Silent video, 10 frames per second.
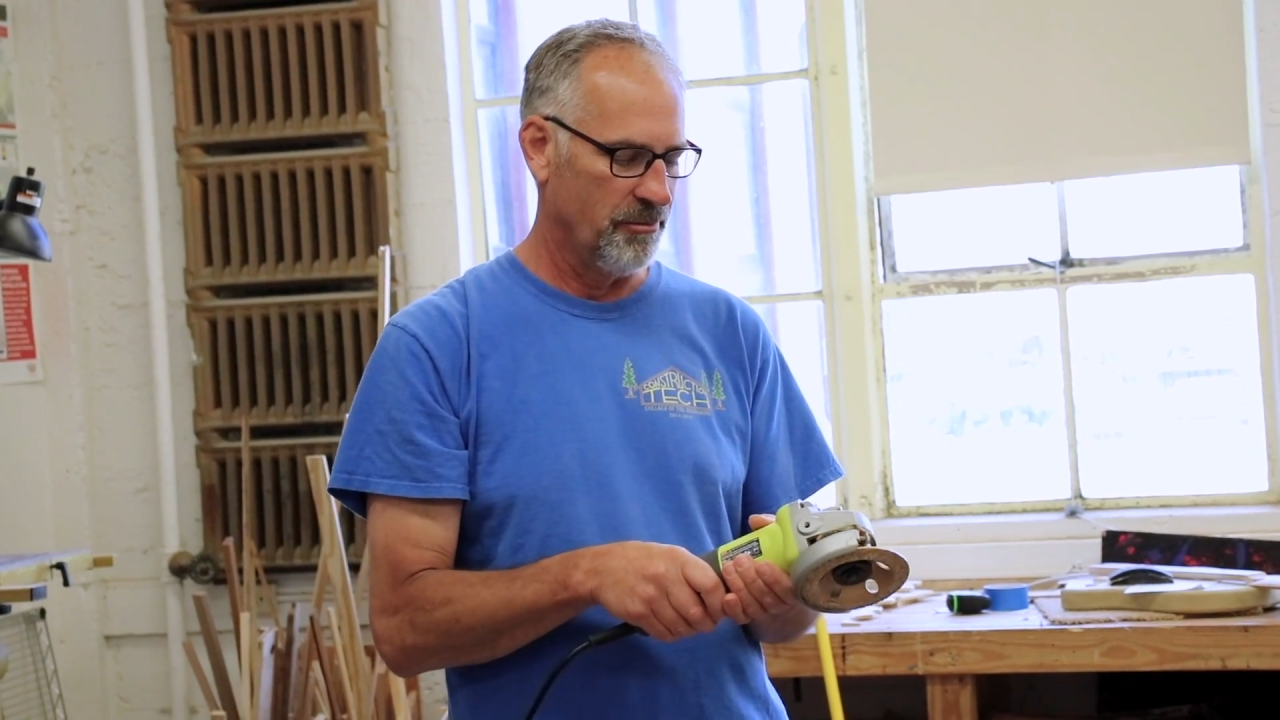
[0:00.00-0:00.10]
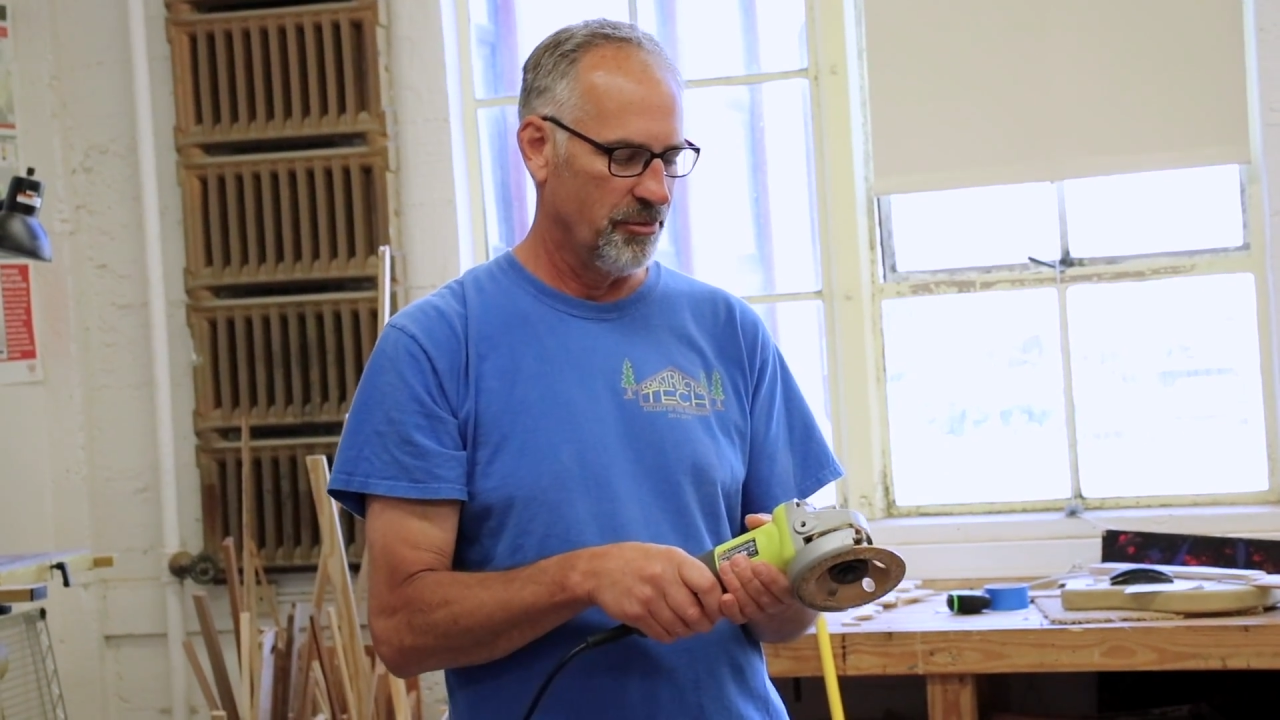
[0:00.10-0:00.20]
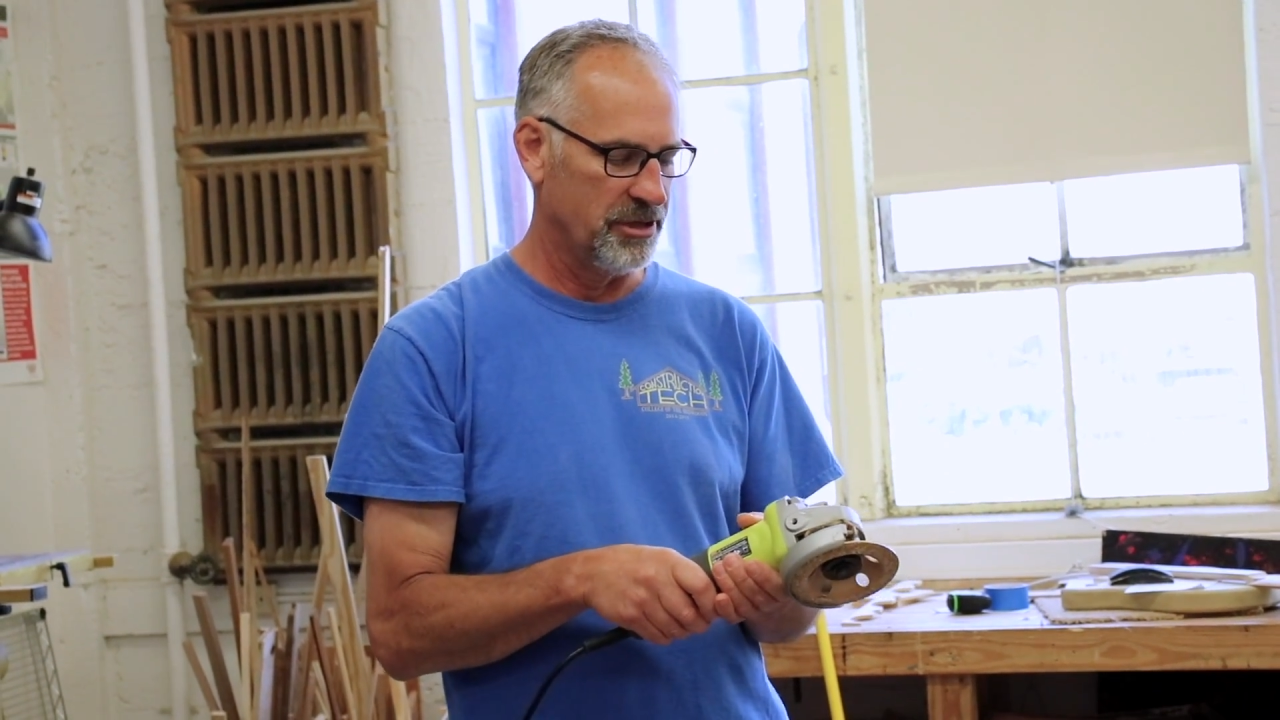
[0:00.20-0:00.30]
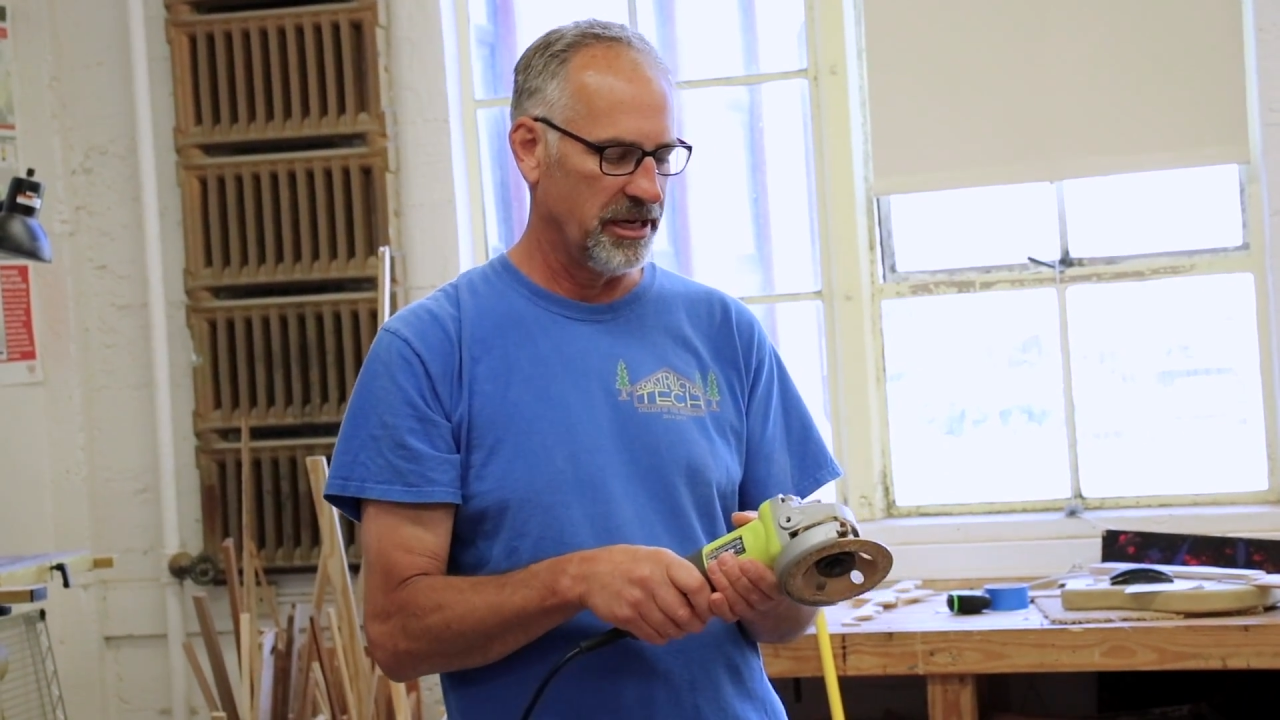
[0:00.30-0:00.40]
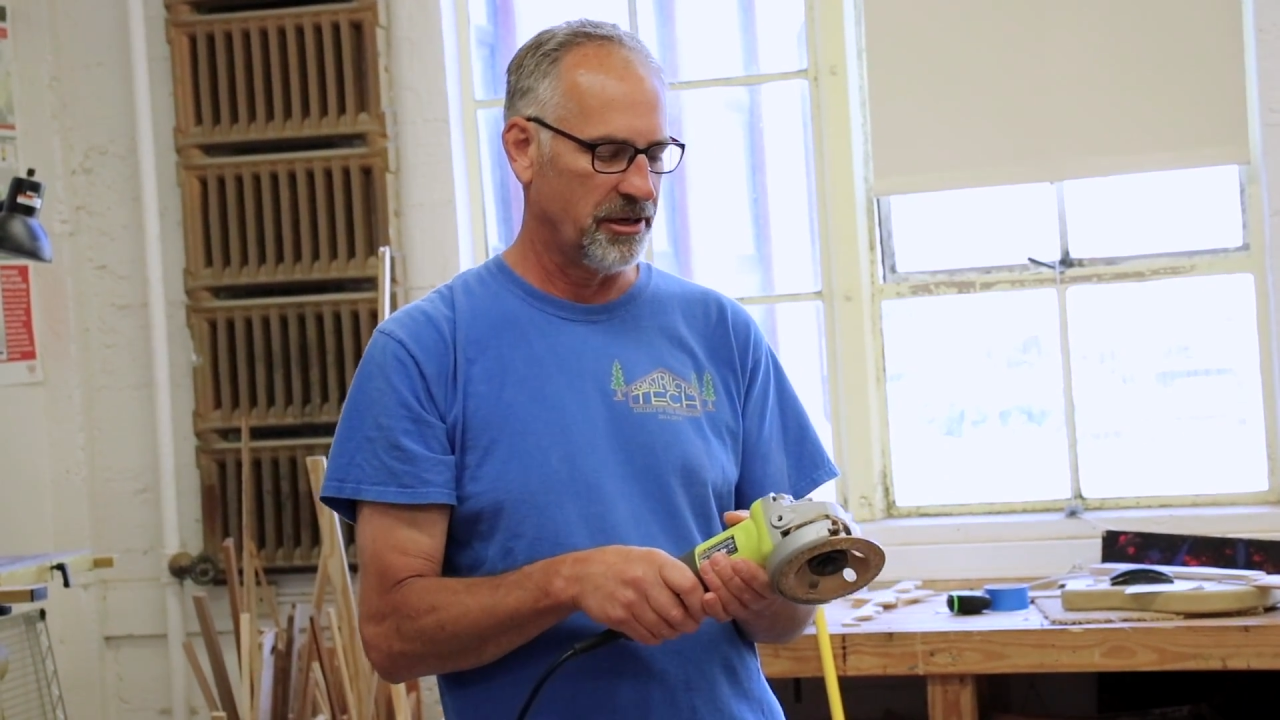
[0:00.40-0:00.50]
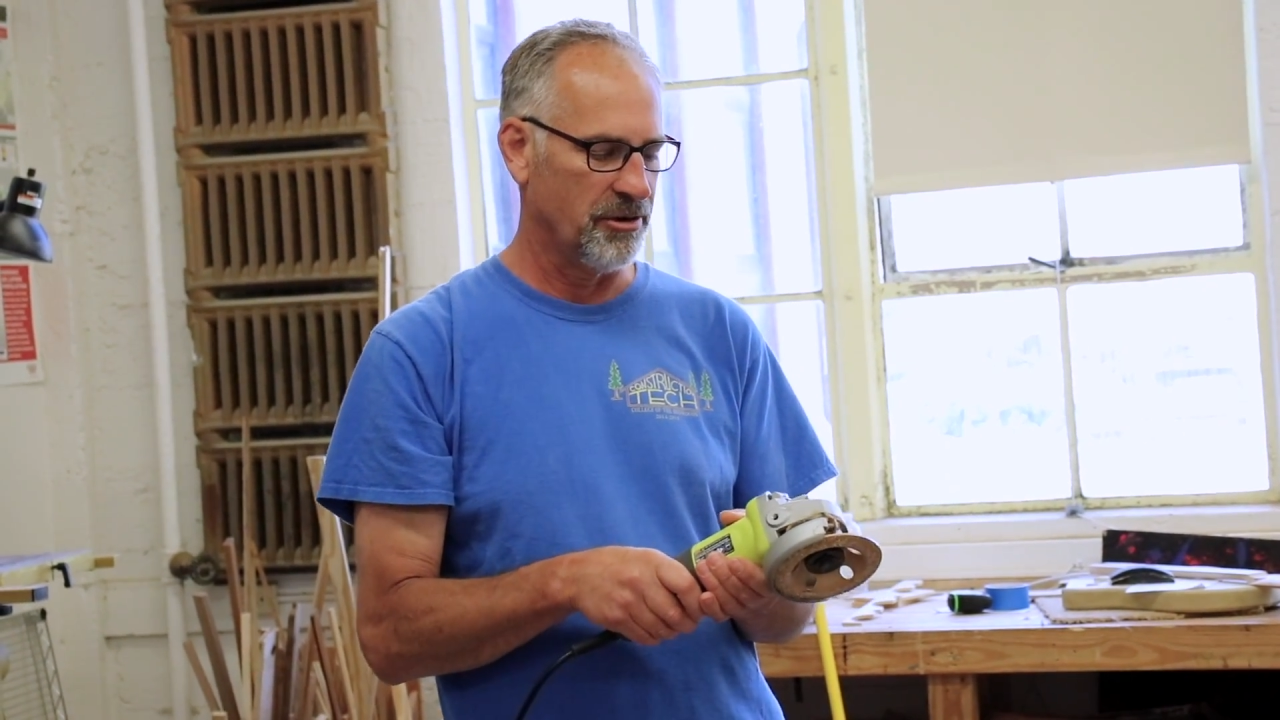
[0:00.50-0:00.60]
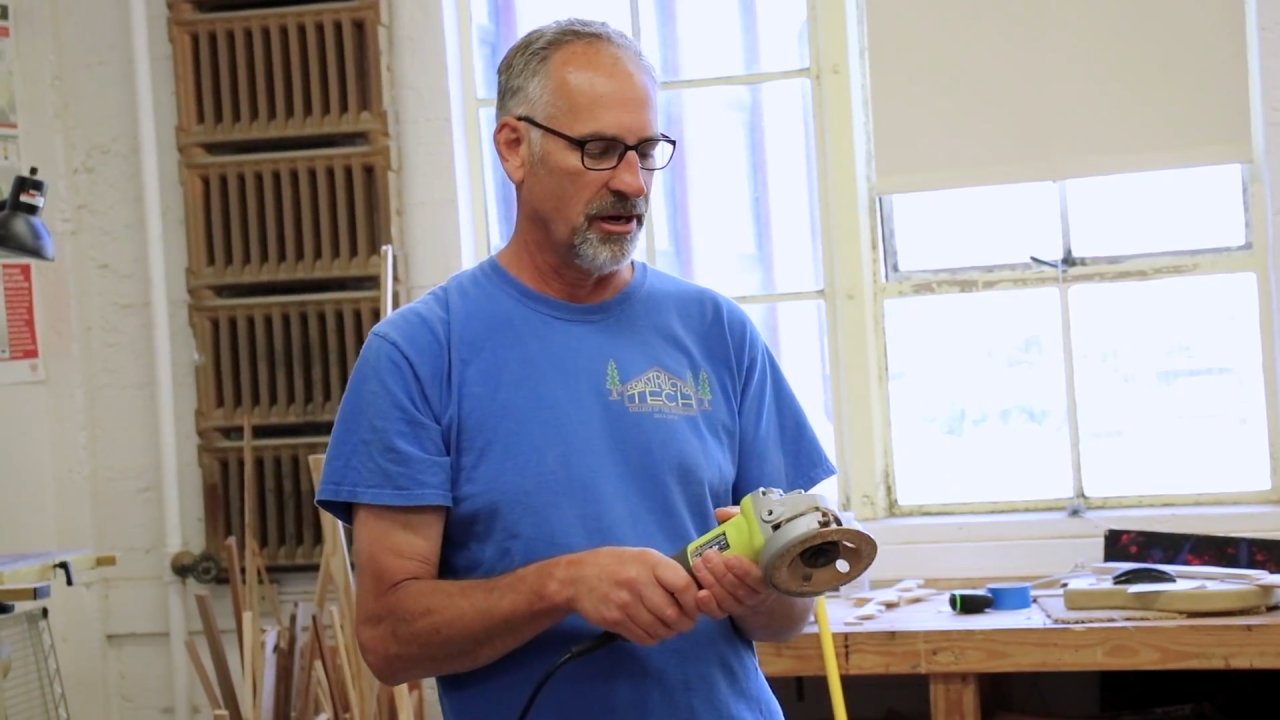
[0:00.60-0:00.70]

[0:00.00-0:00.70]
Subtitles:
protect your